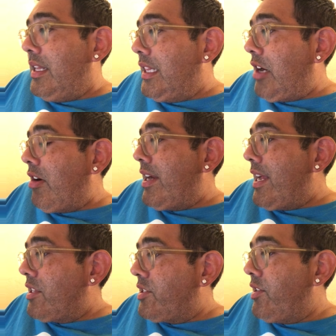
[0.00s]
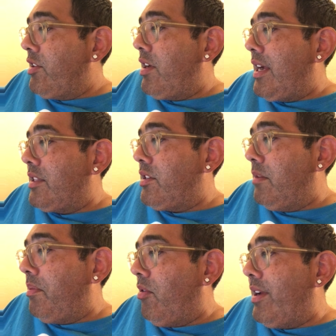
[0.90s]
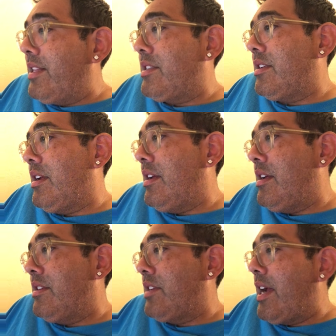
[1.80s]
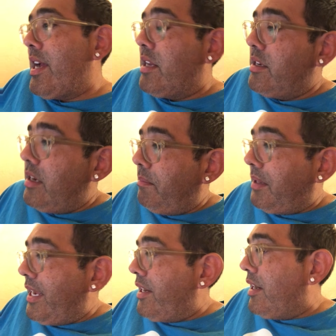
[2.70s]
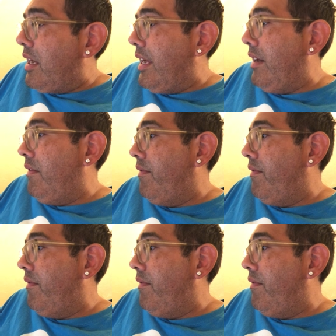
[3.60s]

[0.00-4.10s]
Larry Nance Jr. had 2 points. Zion didn't play tonight.